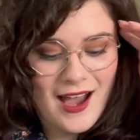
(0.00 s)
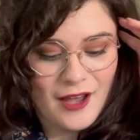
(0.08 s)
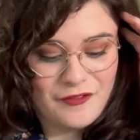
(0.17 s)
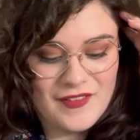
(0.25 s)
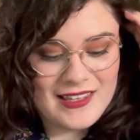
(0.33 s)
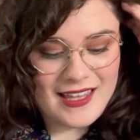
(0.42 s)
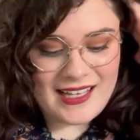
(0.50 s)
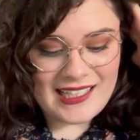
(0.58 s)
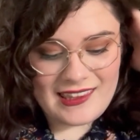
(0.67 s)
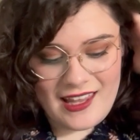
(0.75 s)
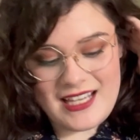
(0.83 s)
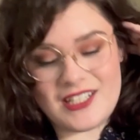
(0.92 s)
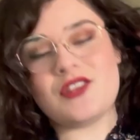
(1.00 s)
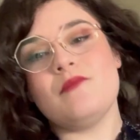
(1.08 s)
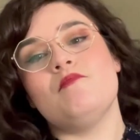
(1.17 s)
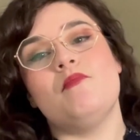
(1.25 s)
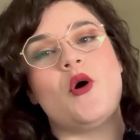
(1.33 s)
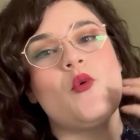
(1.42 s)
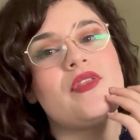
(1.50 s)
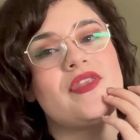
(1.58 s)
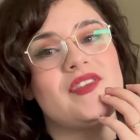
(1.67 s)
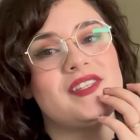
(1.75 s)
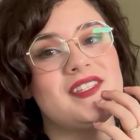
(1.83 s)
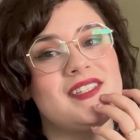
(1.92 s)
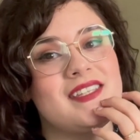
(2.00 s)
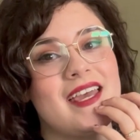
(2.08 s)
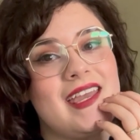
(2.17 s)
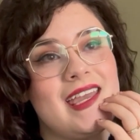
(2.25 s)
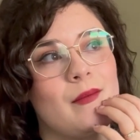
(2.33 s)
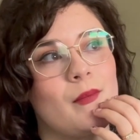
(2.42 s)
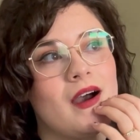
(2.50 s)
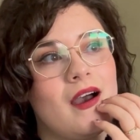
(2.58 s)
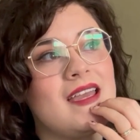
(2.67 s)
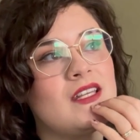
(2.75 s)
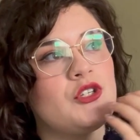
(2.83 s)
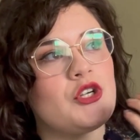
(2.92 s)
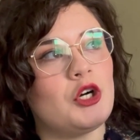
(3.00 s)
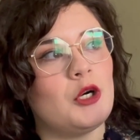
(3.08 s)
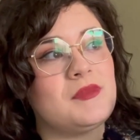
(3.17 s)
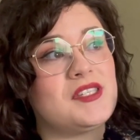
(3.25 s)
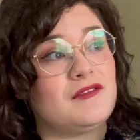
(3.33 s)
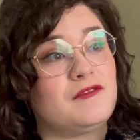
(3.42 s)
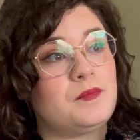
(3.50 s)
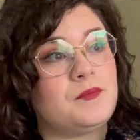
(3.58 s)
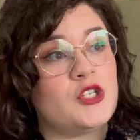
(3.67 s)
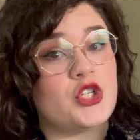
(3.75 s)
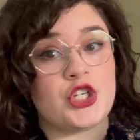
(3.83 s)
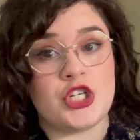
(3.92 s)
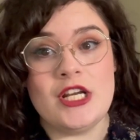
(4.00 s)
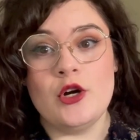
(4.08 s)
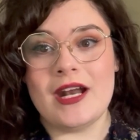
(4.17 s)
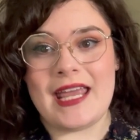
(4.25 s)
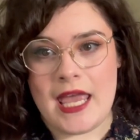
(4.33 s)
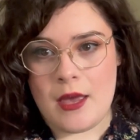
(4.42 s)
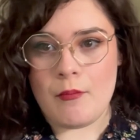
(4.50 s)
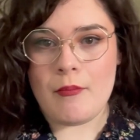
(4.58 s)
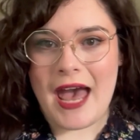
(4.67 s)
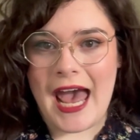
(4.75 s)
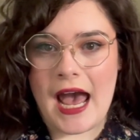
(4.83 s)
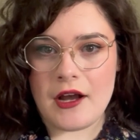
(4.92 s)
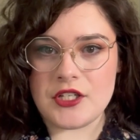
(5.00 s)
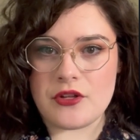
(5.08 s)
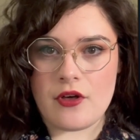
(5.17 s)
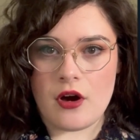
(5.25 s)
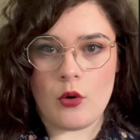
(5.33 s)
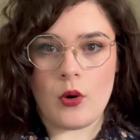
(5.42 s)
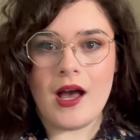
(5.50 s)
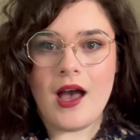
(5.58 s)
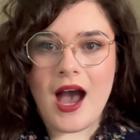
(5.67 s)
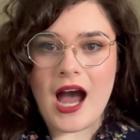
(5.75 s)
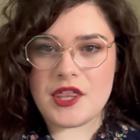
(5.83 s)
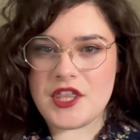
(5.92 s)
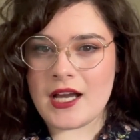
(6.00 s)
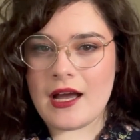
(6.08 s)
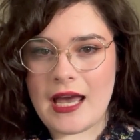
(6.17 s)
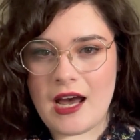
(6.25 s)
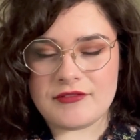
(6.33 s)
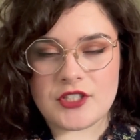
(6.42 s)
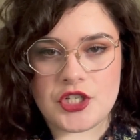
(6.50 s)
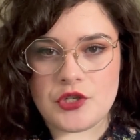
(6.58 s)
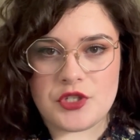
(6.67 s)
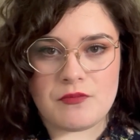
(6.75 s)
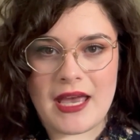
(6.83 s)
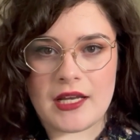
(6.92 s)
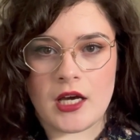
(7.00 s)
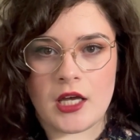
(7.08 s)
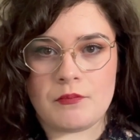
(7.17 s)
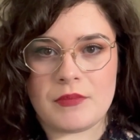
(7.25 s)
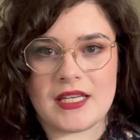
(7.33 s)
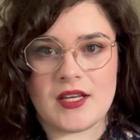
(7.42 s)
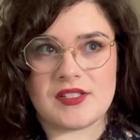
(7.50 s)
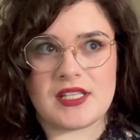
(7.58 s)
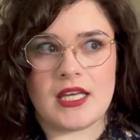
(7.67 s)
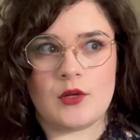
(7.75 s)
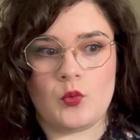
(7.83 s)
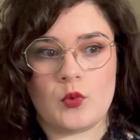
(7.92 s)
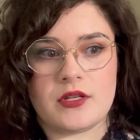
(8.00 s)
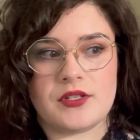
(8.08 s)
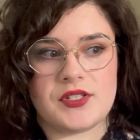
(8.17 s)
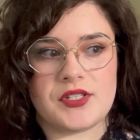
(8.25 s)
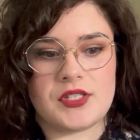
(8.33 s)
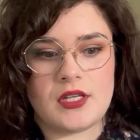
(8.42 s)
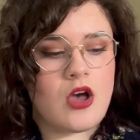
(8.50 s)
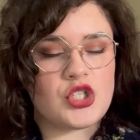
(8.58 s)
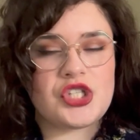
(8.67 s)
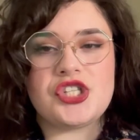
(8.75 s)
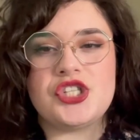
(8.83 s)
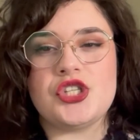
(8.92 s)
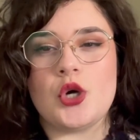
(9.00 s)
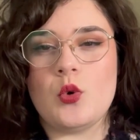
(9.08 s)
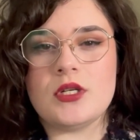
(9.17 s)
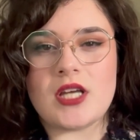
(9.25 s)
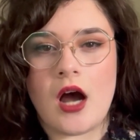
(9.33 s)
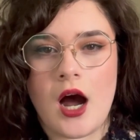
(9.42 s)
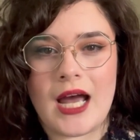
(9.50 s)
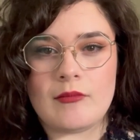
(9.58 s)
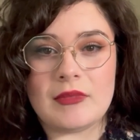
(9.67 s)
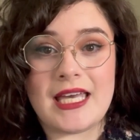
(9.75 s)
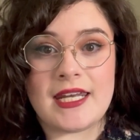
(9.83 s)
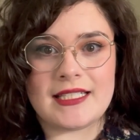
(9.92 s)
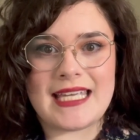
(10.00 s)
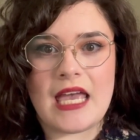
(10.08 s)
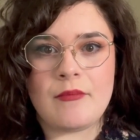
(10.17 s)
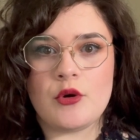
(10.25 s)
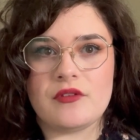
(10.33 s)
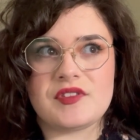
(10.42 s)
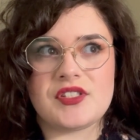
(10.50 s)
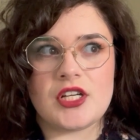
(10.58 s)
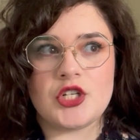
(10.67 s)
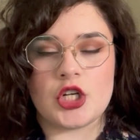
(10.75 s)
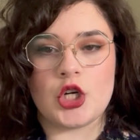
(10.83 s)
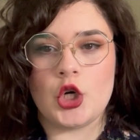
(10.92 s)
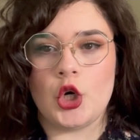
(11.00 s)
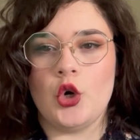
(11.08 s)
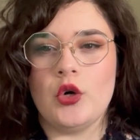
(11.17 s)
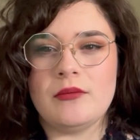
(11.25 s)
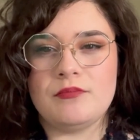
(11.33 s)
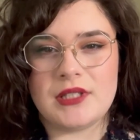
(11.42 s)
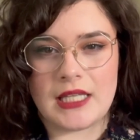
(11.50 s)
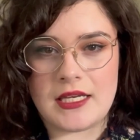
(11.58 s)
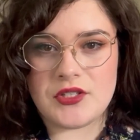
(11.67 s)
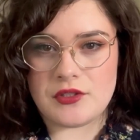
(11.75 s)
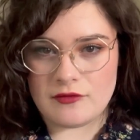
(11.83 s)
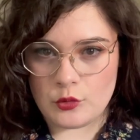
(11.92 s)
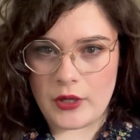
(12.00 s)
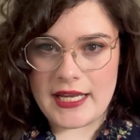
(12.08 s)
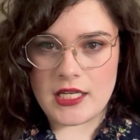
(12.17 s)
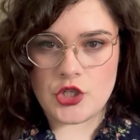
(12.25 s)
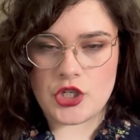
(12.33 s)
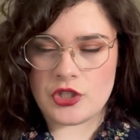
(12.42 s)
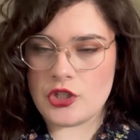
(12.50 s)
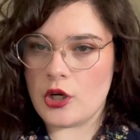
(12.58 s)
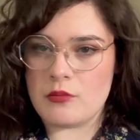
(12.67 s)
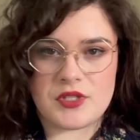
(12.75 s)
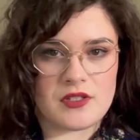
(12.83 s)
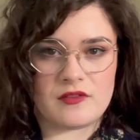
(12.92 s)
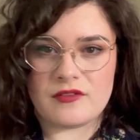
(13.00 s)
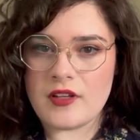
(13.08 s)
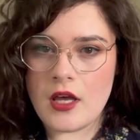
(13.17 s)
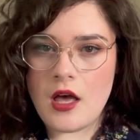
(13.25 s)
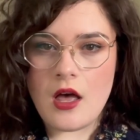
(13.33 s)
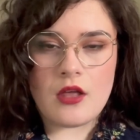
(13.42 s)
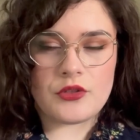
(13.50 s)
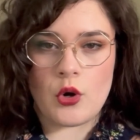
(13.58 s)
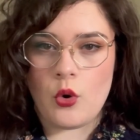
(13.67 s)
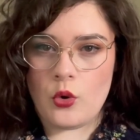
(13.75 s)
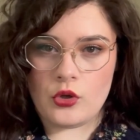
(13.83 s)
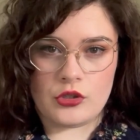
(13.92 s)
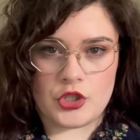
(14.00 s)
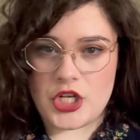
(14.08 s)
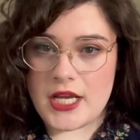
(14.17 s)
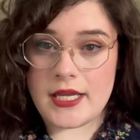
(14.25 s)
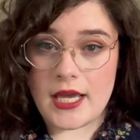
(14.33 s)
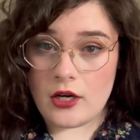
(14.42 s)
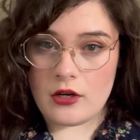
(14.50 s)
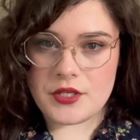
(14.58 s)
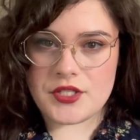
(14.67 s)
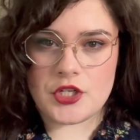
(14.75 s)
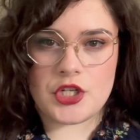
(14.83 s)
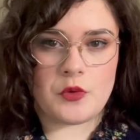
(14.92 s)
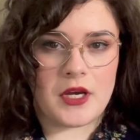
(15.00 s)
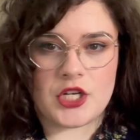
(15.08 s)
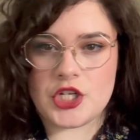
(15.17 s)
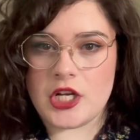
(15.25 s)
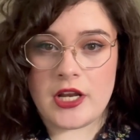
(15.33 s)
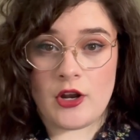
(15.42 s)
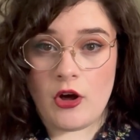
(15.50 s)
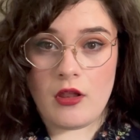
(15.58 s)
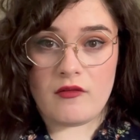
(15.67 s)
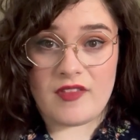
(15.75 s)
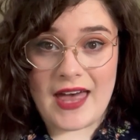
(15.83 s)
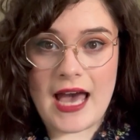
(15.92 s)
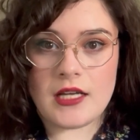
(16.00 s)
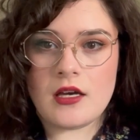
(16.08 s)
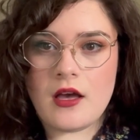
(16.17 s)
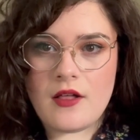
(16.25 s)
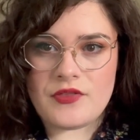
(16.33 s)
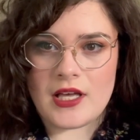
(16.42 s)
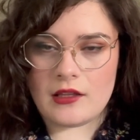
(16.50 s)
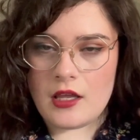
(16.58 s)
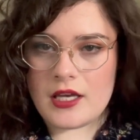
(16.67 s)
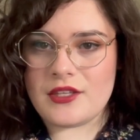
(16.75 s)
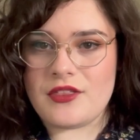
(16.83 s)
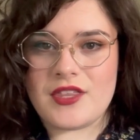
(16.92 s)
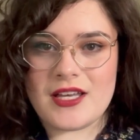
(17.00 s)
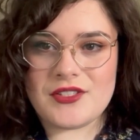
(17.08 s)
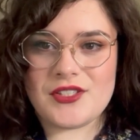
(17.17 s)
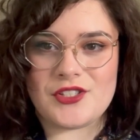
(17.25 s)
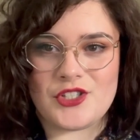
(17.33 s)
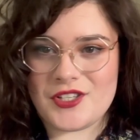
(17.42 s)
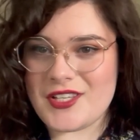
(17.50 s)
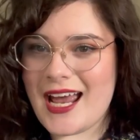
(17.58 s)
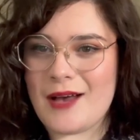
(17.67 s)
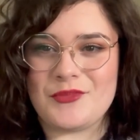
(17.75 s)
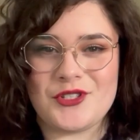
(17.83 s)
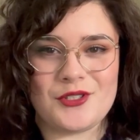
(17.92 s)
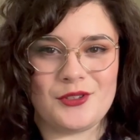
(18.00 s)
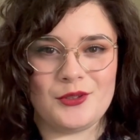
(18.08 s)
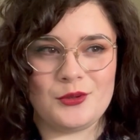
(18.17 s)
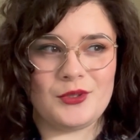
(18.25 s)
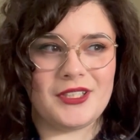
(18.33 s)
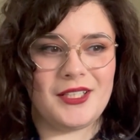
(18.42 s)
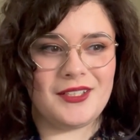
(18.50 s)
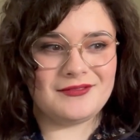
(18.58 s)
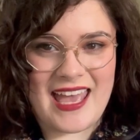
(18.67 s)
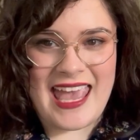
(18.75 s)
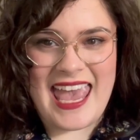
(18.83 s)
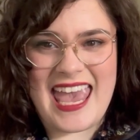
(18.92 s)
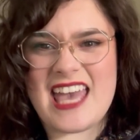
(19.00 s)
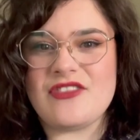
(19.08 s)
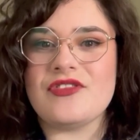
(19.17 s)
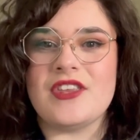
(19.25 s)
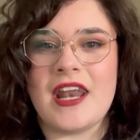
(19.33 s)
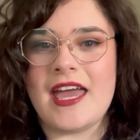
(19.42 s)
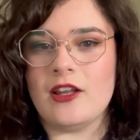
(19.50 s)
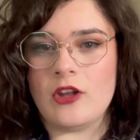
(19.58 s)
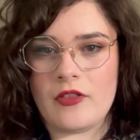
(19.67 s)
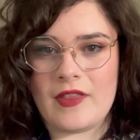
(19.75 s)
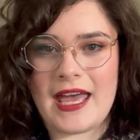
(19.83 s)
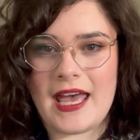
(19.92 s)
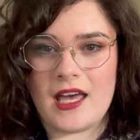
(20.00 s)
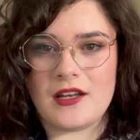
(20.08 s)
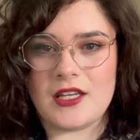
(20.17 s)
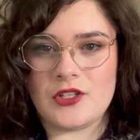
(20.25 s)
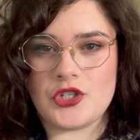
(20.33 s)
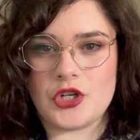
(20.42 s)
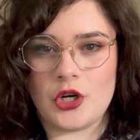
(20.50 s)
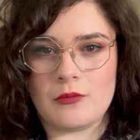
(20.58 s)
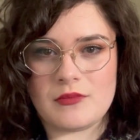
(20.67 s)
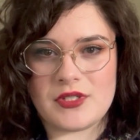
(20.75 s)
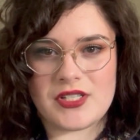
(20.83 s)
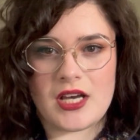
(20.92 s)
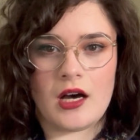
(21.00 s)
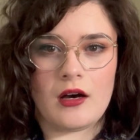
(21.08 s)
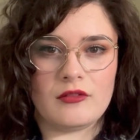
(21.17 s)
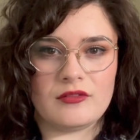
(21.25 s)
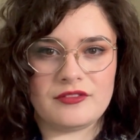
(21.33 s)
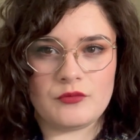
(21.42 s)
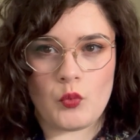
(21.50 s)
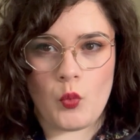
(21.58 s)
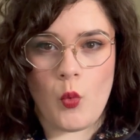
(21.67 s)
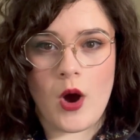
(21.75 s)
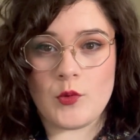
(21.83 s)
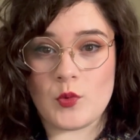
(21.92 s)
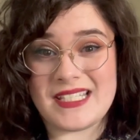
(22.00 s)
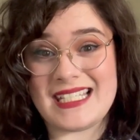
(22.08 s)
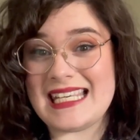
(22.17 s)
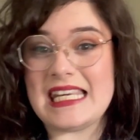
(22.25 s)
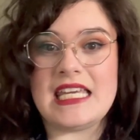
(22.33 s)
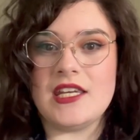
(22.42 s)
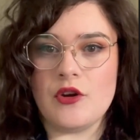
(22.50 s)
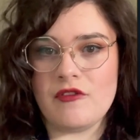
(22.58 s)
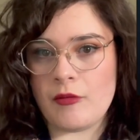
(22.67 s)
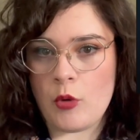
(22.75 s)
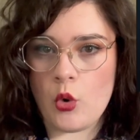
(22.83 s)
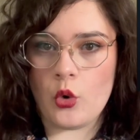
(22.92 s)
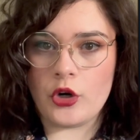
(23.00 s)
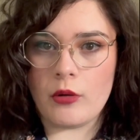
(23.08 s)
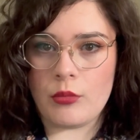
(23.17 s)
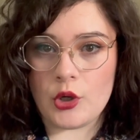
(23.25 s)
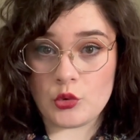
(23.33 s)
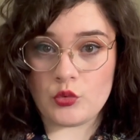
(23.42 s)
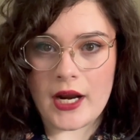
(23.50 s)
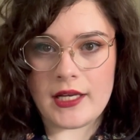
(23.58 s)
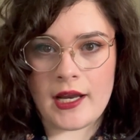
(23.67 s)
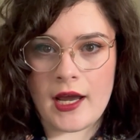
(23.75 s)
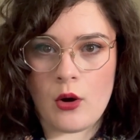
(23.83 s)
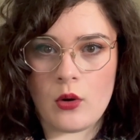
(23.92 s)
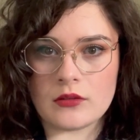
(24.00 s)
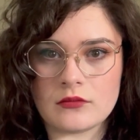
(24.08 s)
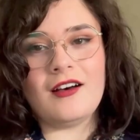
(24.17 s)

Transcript: I feel like I liked them both the same. In terms of sheer impact, though, I think I have to choose Manhunt because it was so timely and it came out of such a current place of rage in terms of the whole JKR situation and all of that, that like this just absolutely hit the nail on the head in terms of what was needed from a horror book right now.